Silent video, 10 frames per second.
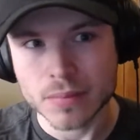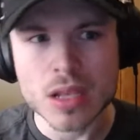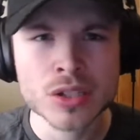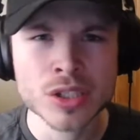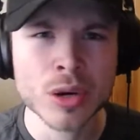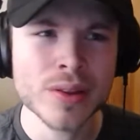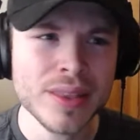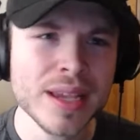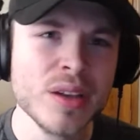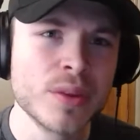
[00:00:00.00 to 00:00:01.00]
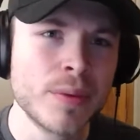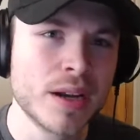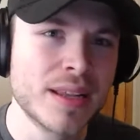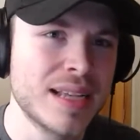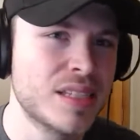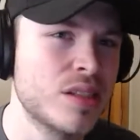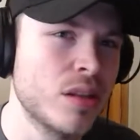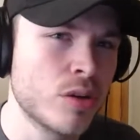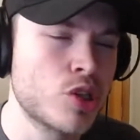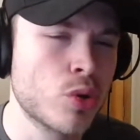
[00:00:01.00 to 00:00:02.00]
So thank you for the podcast. It's a
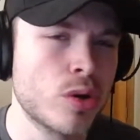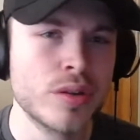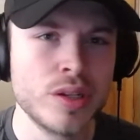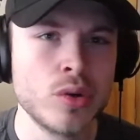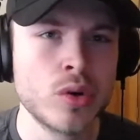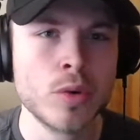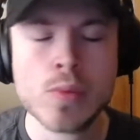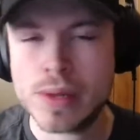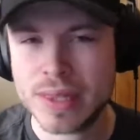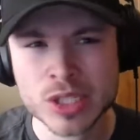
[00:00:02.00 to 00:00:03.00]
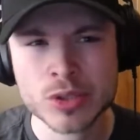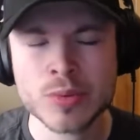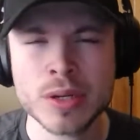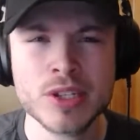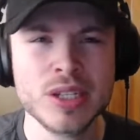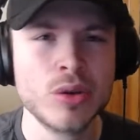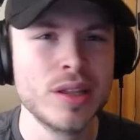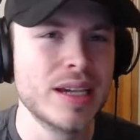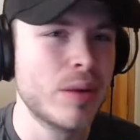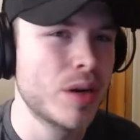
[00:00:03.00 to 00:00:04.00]
little shorter than normal, but this was pretty much the only
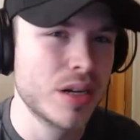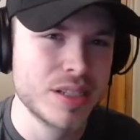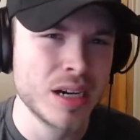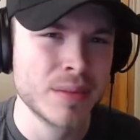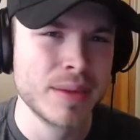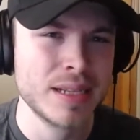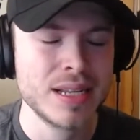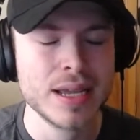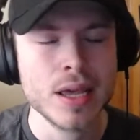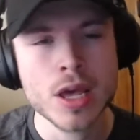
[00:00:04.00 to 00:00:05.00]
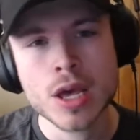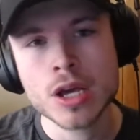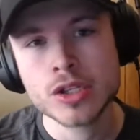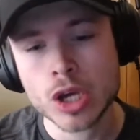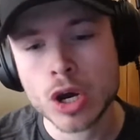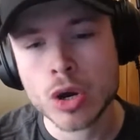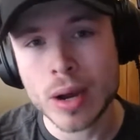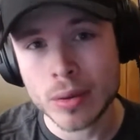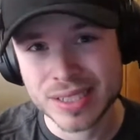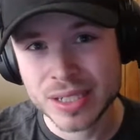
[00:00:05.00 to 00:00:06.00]
thing I wanted to talk about today. So
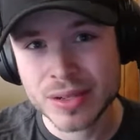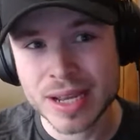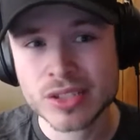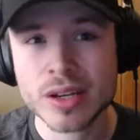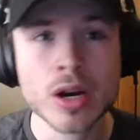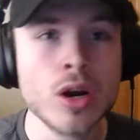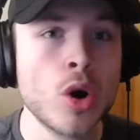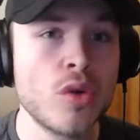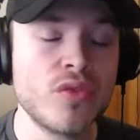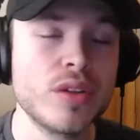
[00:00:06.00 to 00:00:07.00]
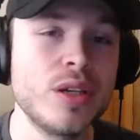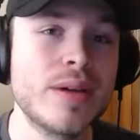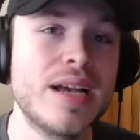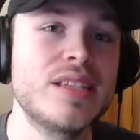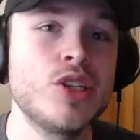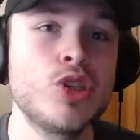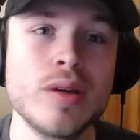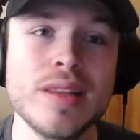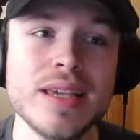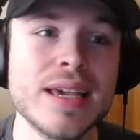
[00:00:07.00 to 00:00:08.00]
I will see you guys later. Hopefully you guys
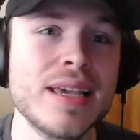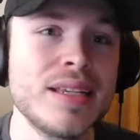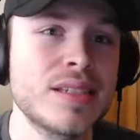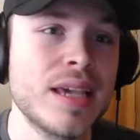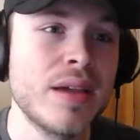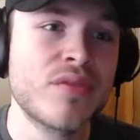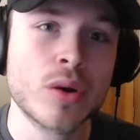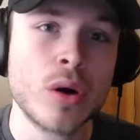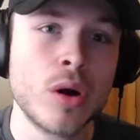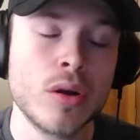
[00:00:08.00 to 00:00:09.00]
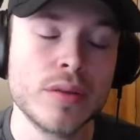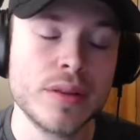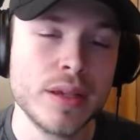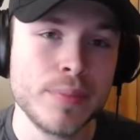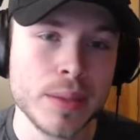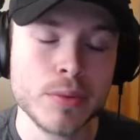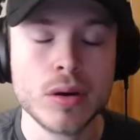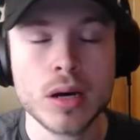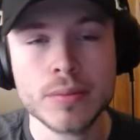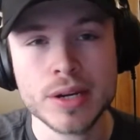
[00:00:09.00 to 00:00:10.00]
enjoy the Yankees game, for all the
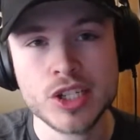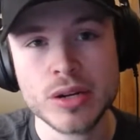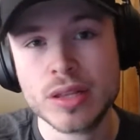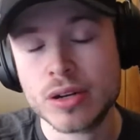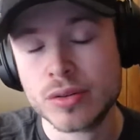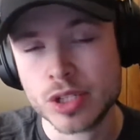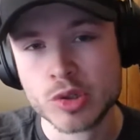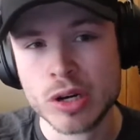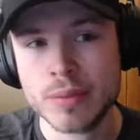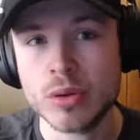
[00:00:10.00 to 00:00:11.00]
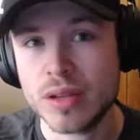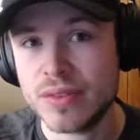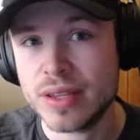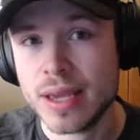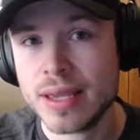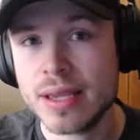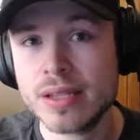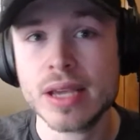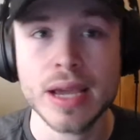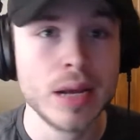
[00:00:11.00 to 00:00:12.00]
people on my channel that are subscribed who love the
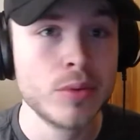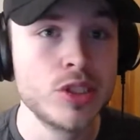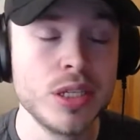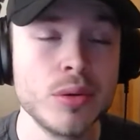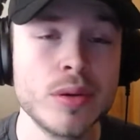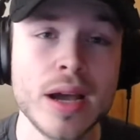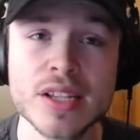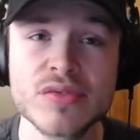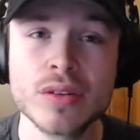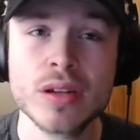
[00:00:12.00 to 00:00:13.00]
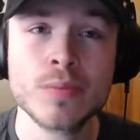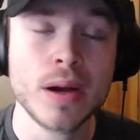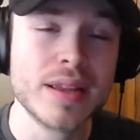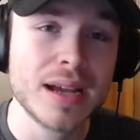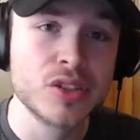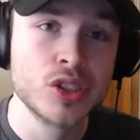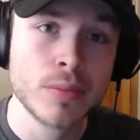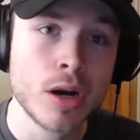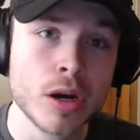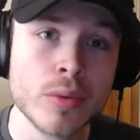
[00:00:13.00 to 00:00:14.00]
Yankees. And I will see you guys for another podcast
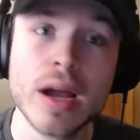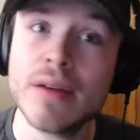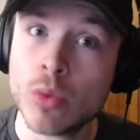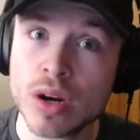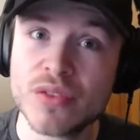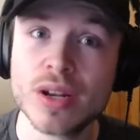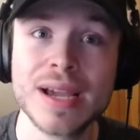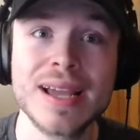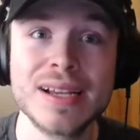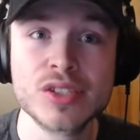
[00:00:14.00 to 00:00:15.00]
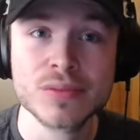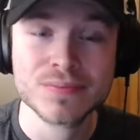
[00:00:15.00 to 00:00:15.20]
tomorrow. Have a wonderful night, guys.